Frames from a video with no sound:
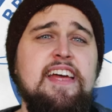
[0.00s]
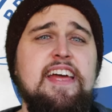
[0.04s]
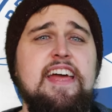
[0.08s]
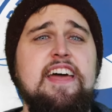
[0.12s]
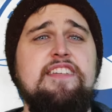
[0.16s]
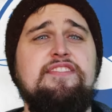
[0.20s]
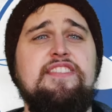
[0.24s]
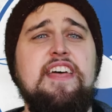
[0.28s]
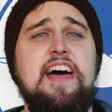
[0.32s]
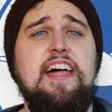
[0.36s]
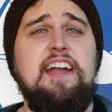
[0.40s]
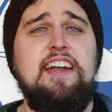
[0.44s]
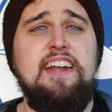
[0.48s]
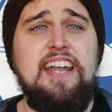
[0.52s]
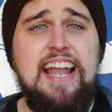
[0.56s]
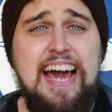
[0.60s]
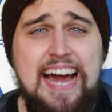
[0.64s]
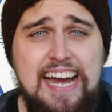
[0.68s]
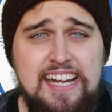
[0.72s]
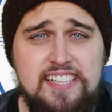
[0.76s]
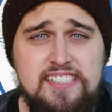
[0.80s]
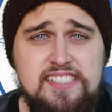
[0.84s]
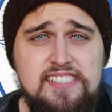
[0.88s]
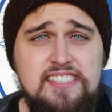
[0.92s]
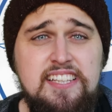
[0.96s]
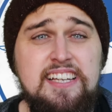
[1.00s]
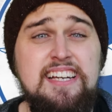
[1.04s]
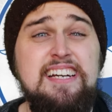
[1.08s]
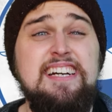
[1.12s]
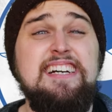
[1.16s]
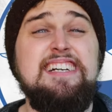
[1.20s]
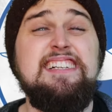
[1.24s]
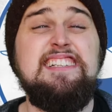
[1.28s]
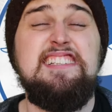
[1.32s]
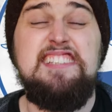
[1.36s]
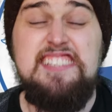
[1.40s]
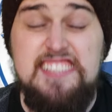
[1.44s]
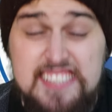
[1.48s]
in their last
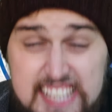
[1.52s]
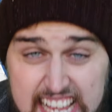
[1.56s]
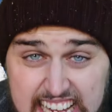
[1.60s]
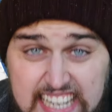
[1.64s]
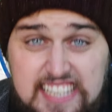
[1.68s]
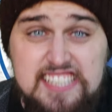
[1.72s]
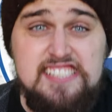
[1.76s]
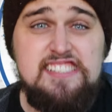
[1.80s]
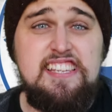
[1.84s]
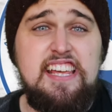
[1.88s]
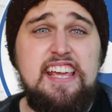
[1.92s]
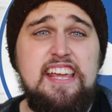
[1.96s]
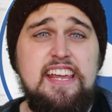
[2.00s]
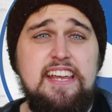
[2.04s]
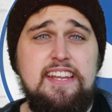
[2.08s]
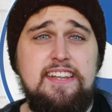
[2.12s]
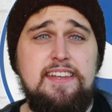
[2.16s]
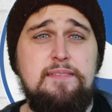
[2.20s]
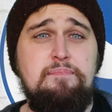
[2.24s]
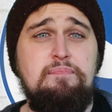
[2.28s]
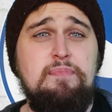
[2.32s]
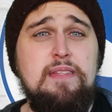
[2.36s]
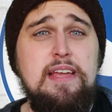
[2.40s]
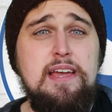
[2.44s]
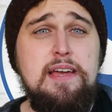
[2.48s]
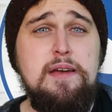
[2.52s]
16